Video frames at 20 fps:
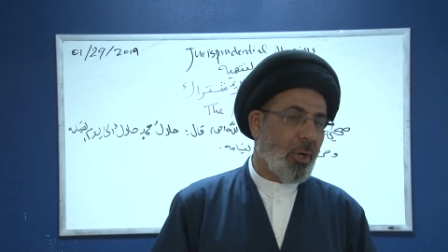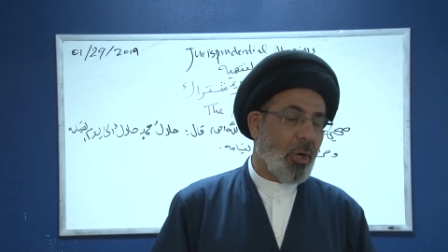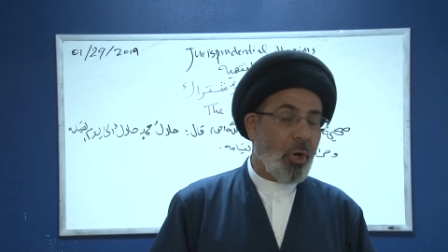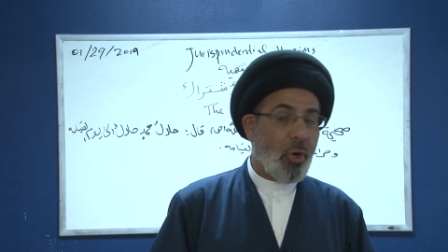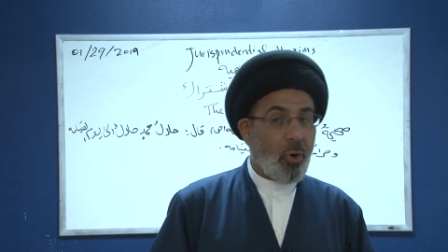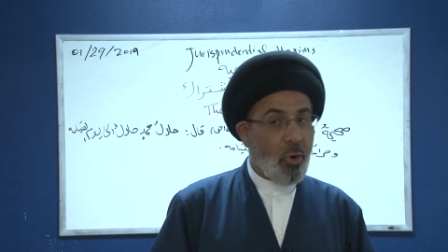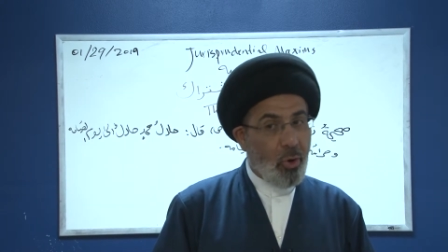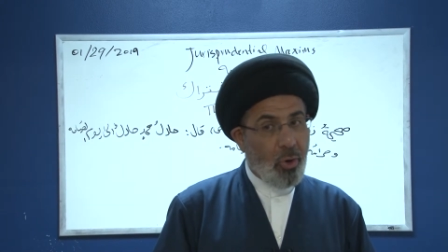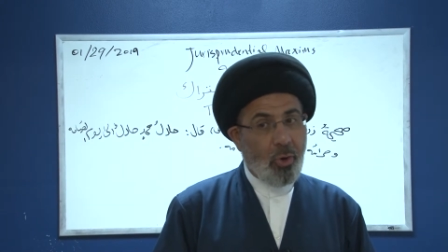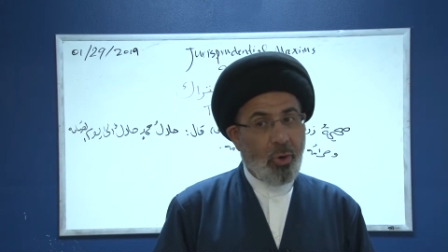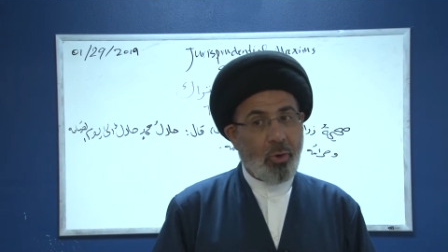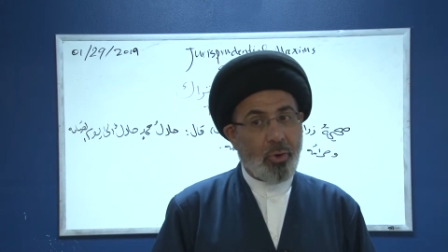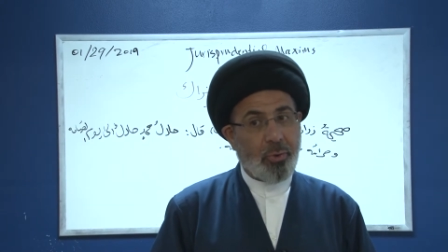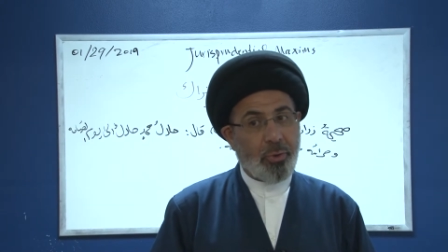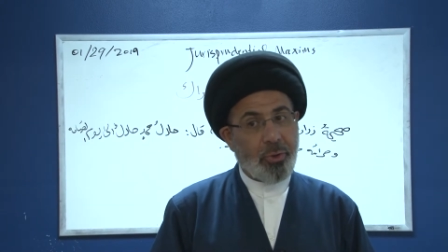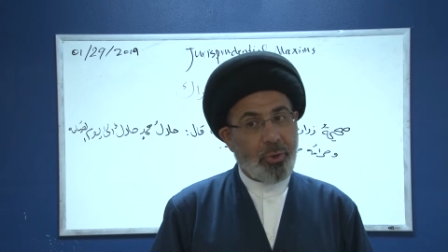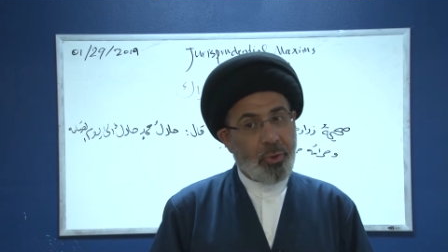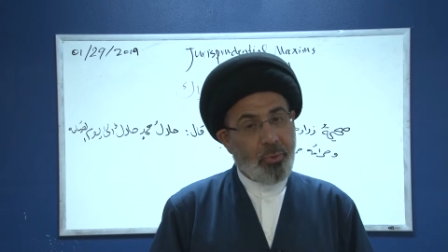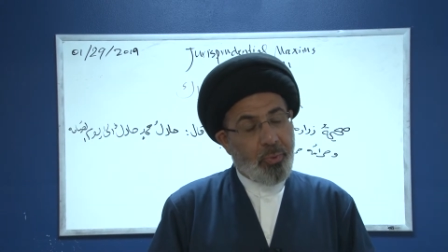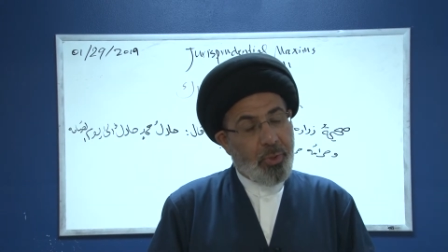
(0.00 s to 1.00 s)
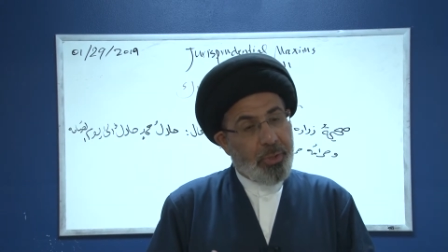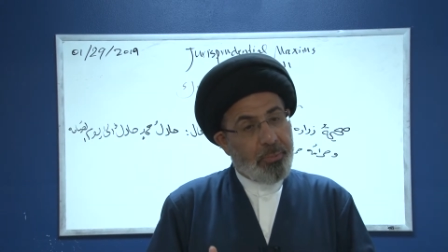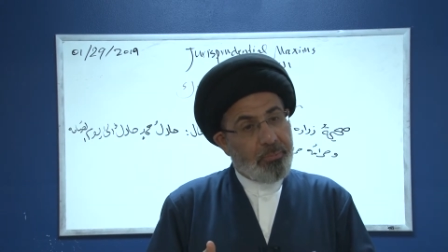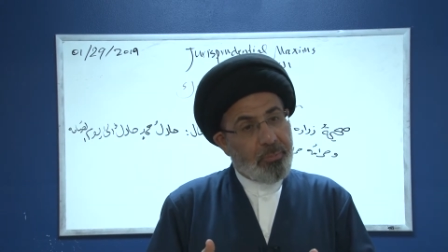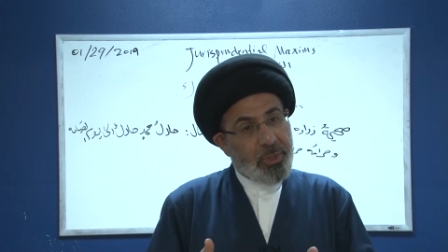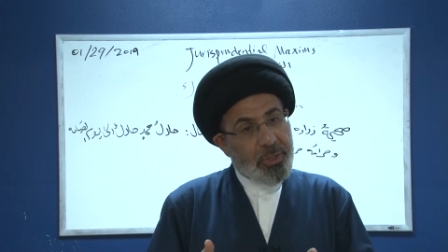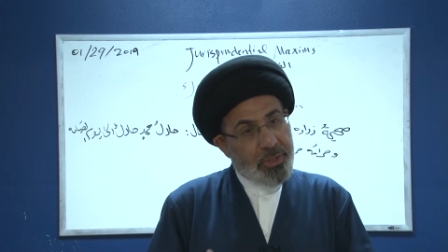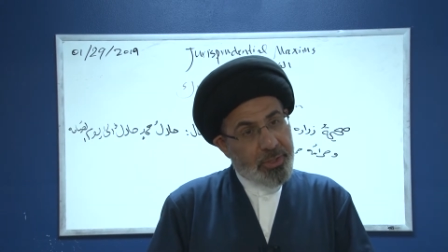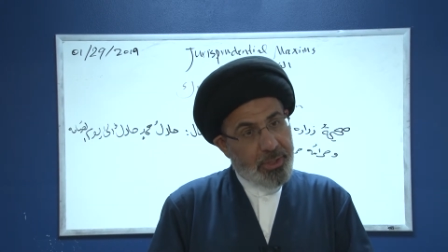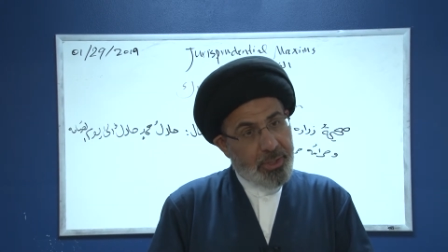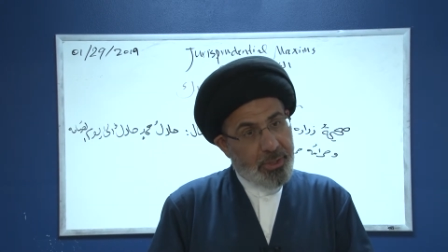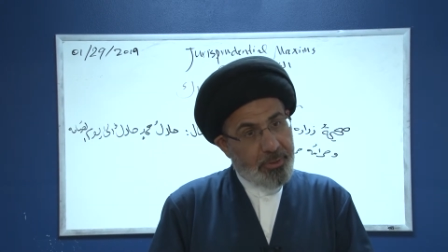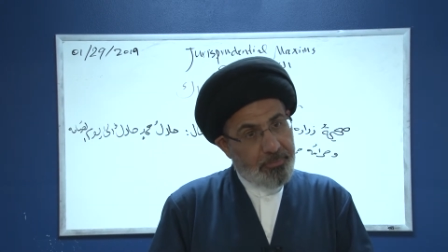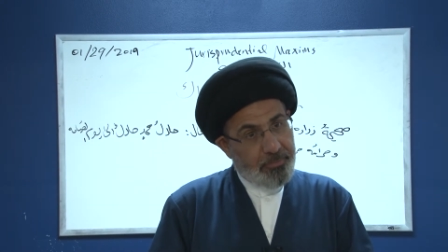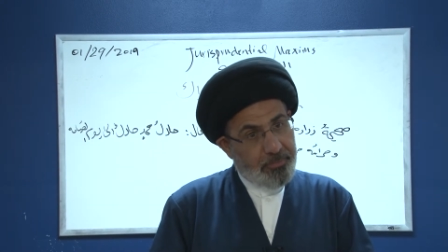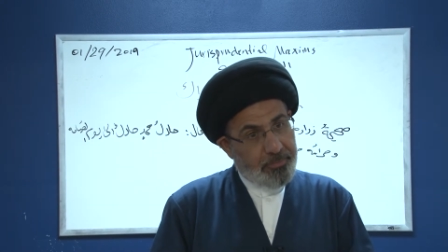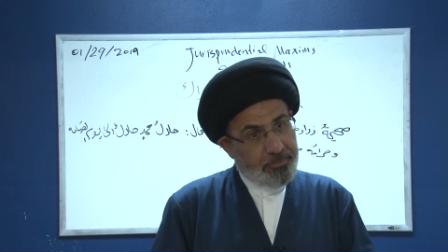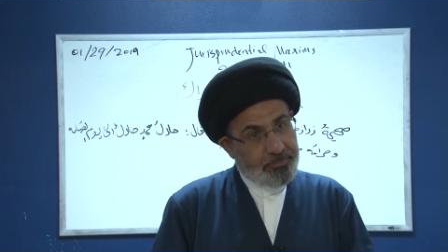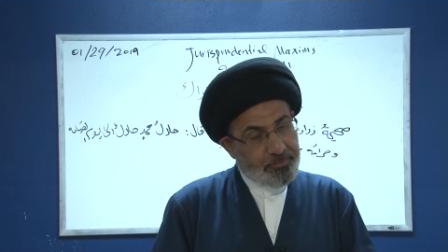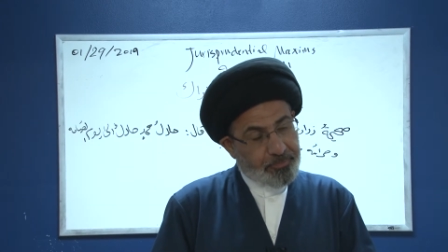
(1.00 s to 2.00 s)
Or you were
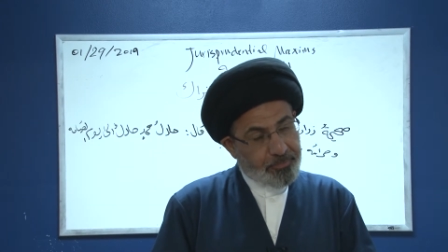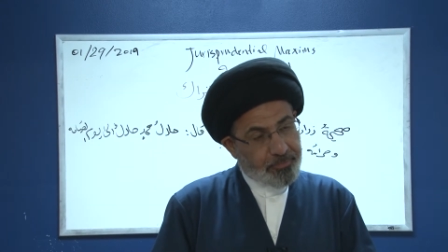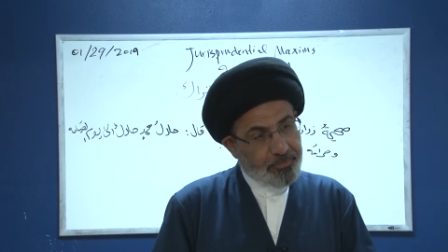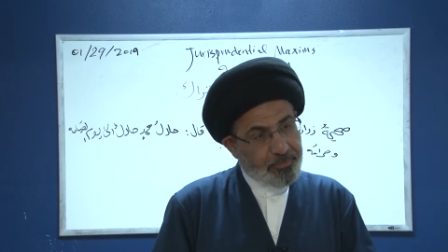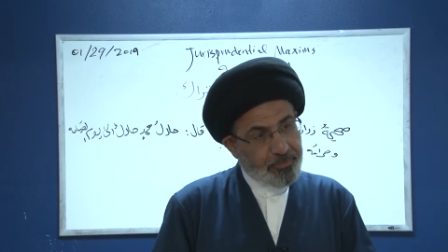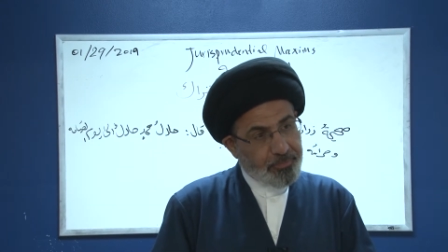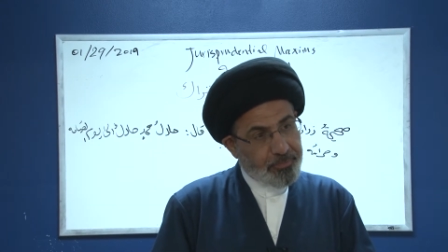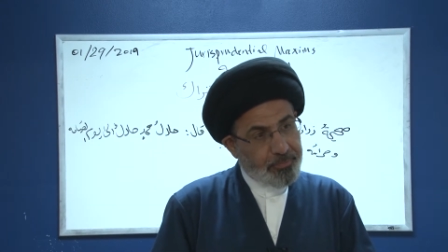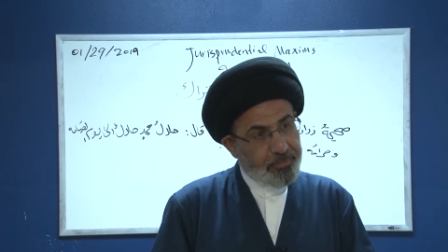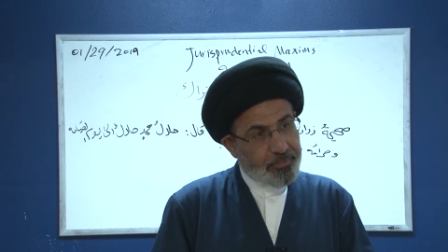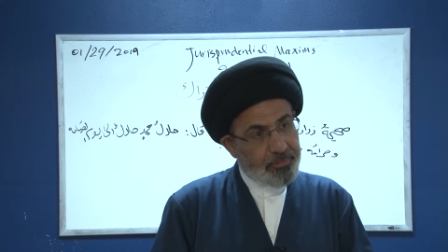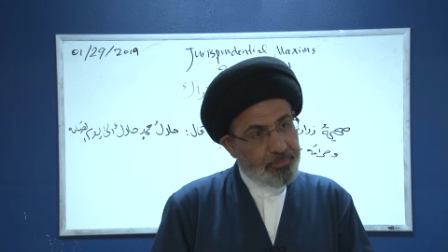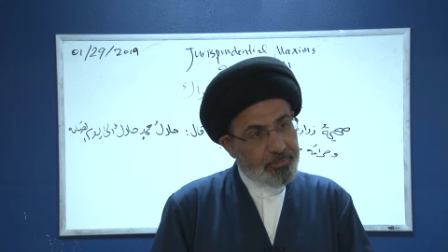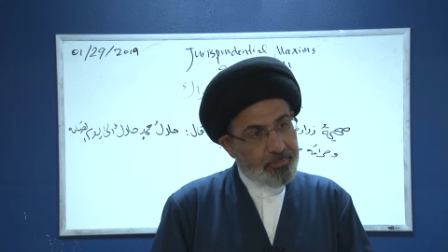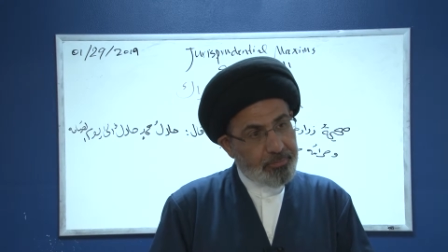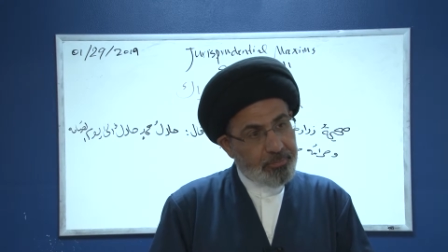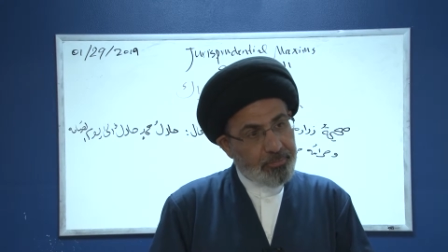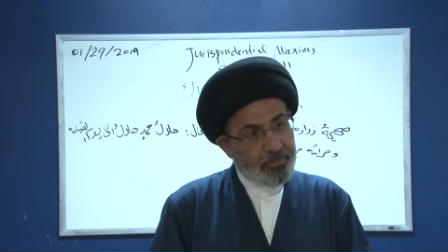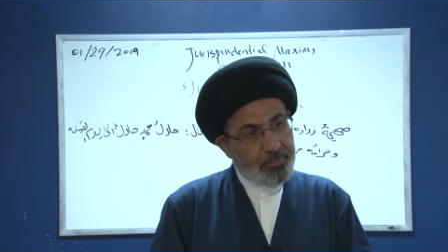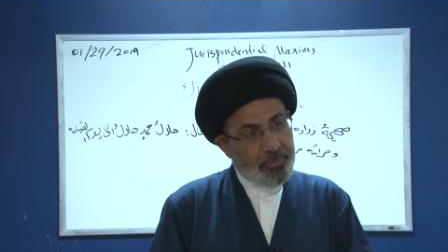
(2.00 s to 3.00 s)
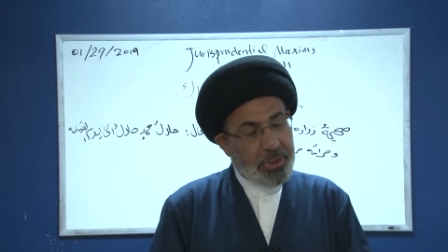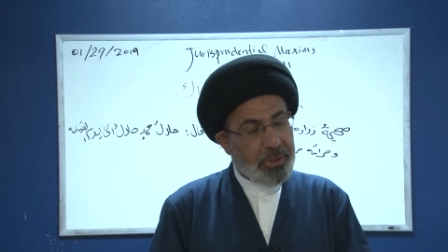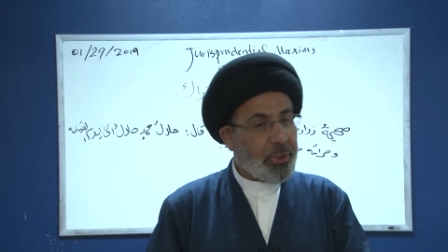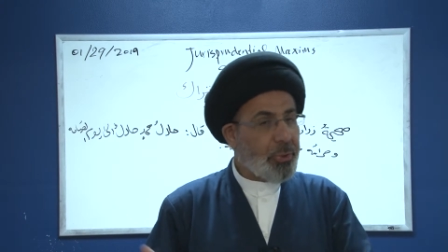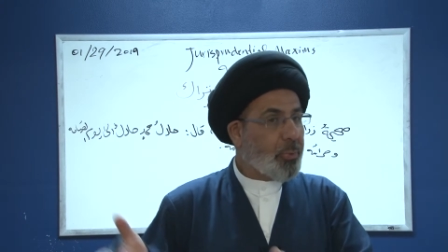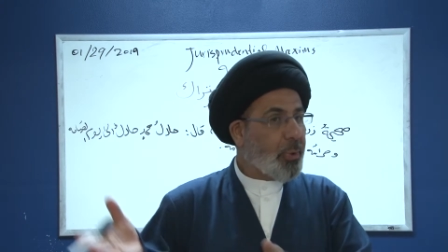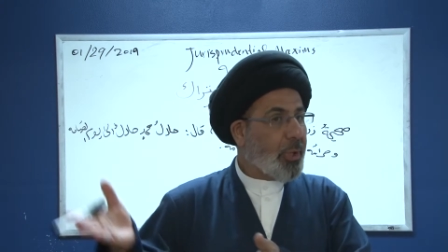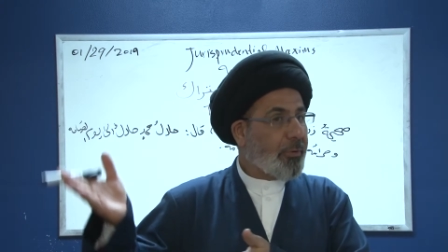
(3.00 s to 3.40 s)
Muslim, but you